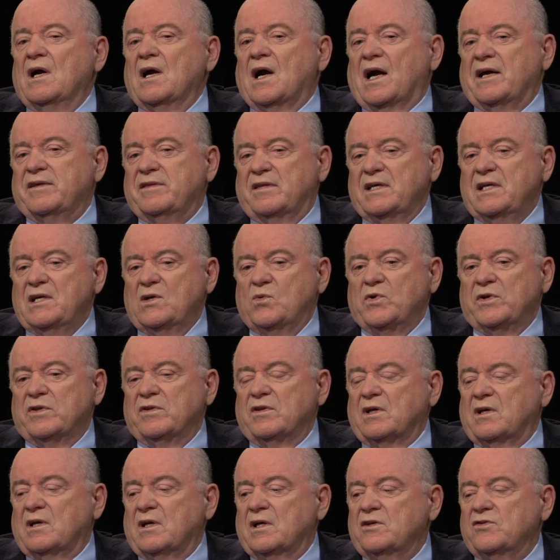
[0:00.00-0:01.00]
I think where
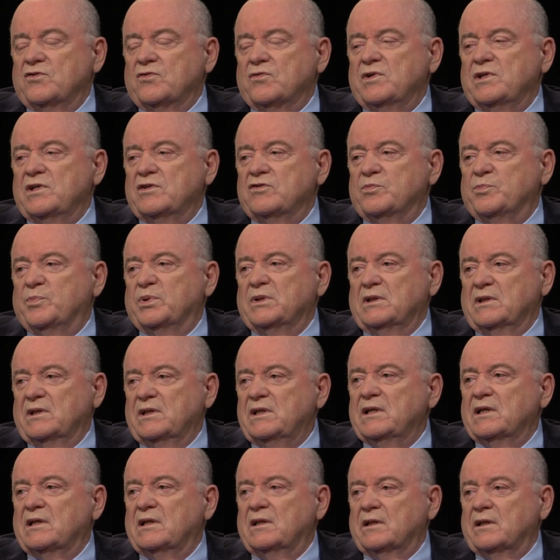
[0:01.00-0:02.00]
the country is
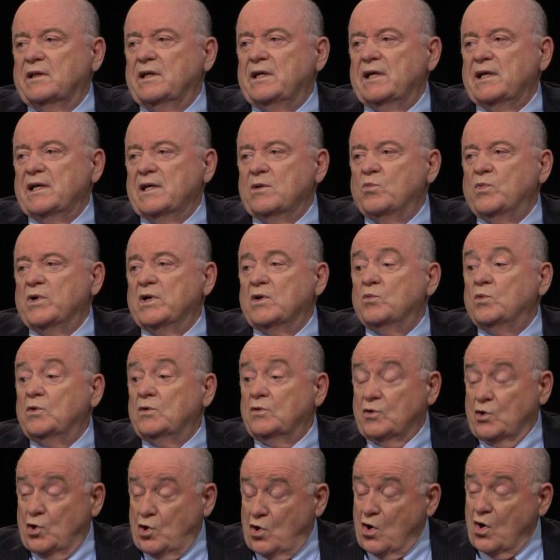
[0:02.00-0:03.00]
politically and where
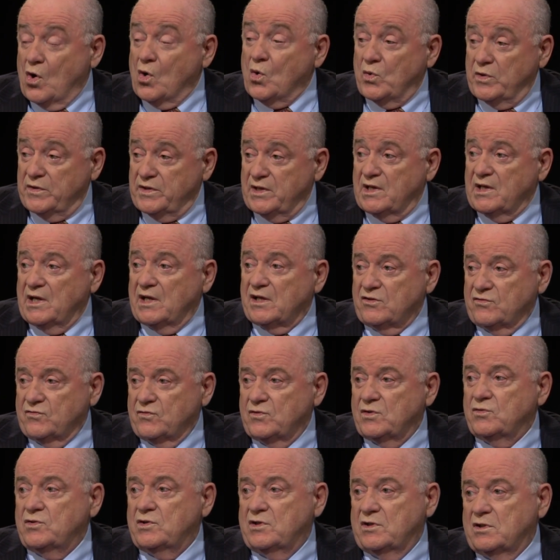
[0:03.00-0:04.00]
we'll go in the next
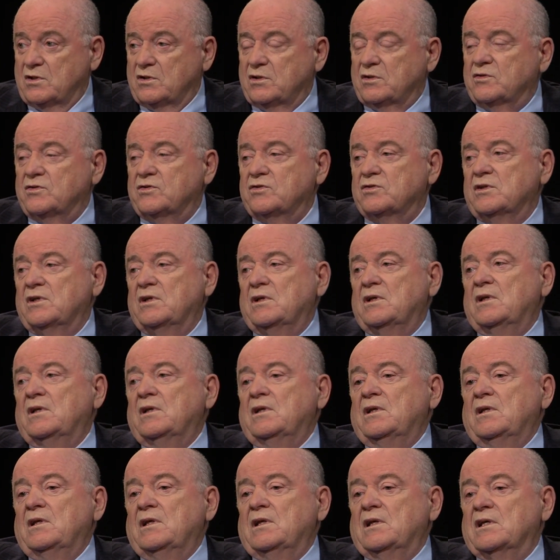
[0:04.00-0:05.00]
few years
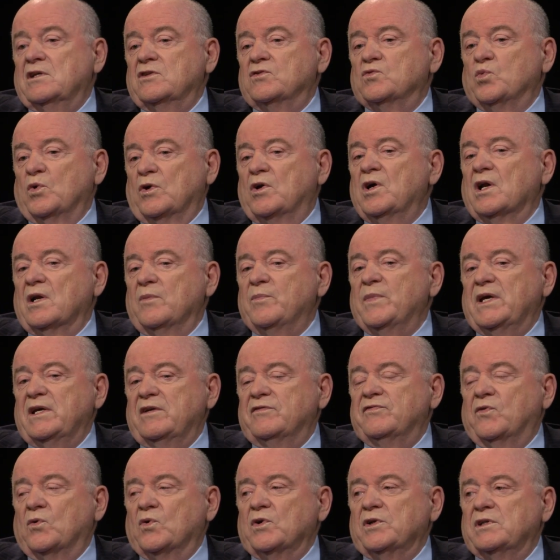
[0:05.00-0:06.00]
is we're going to make
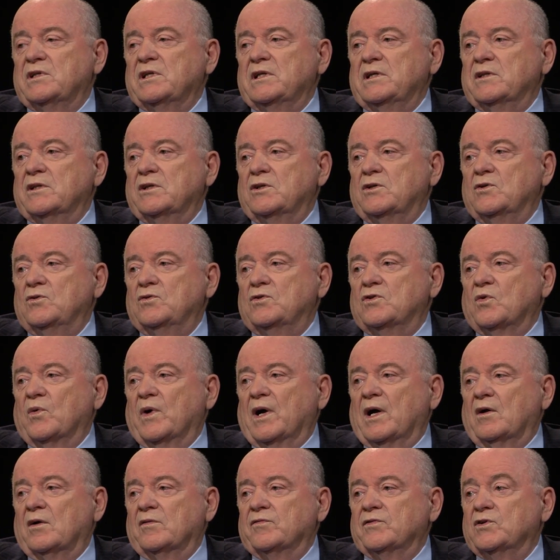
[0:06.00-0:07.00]
14 the new
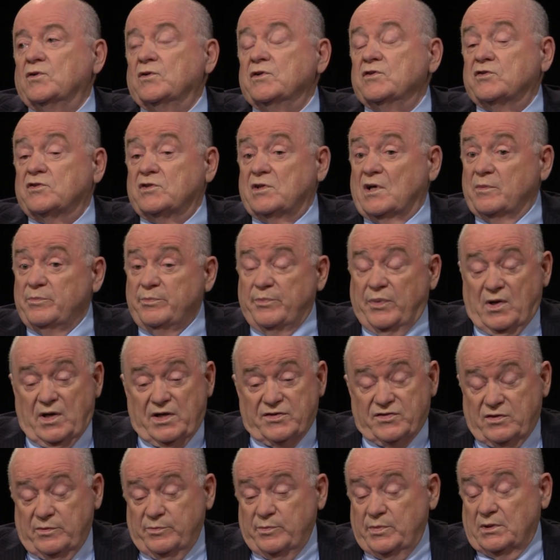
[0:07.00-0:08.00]
12. There is some
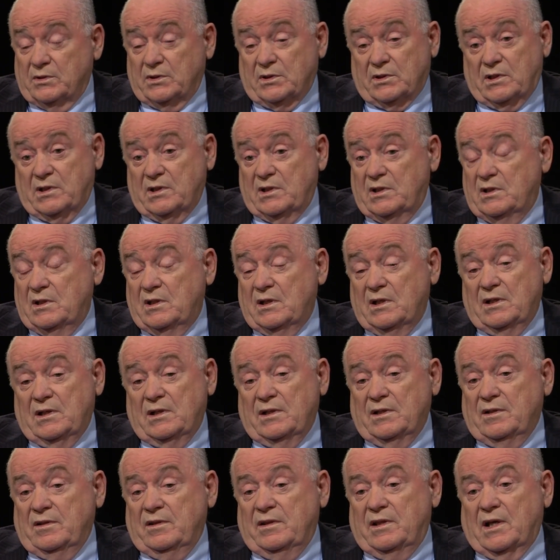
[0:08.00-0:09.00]
possibility
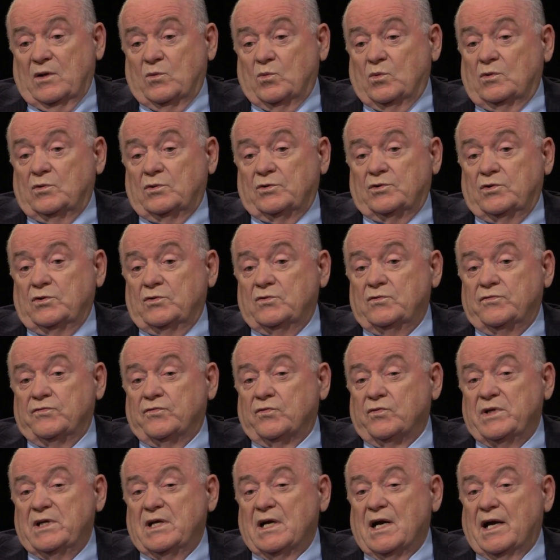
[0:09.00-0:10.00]
that we'll do
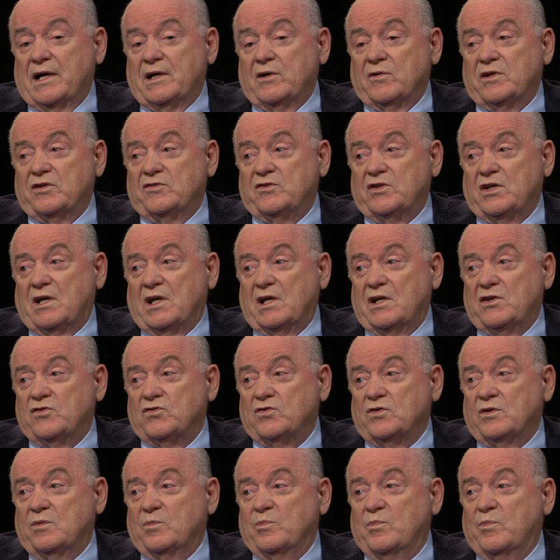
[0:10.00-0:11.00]
free higher
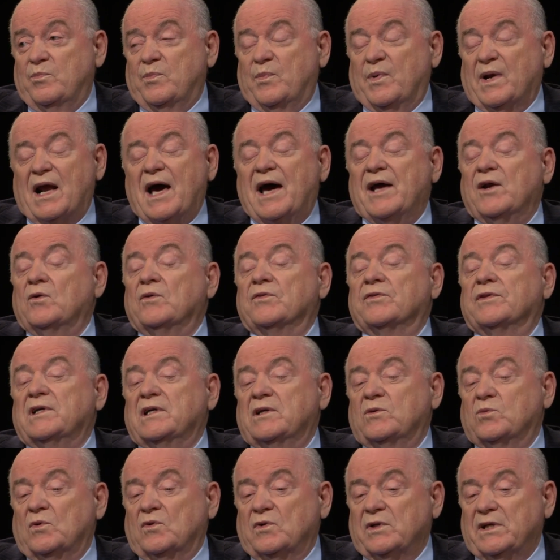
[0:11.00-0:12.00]
education, but I don't
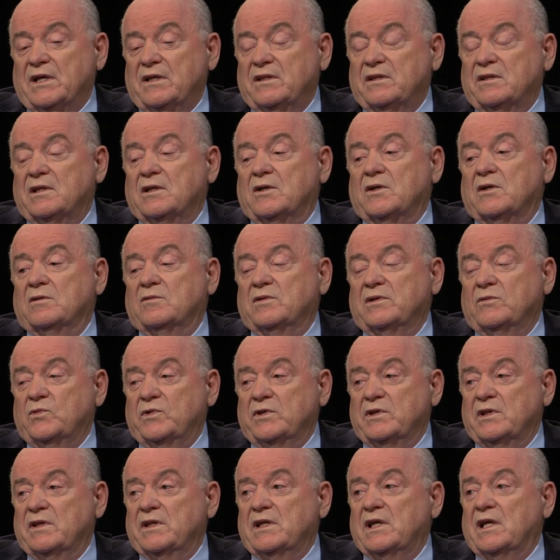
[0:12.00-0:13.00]
think we'll get there
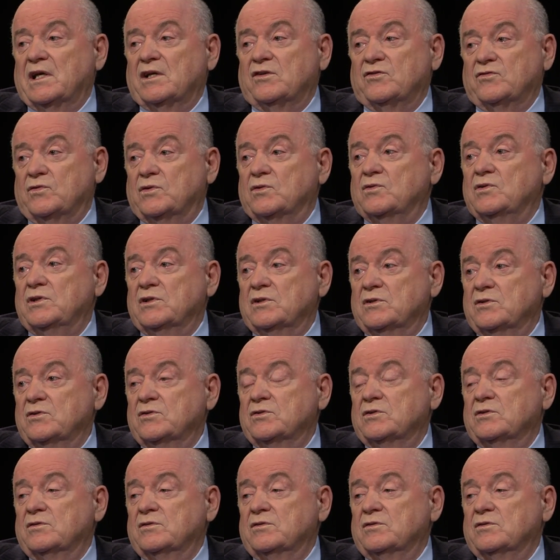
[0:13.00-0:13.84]
within the next few years.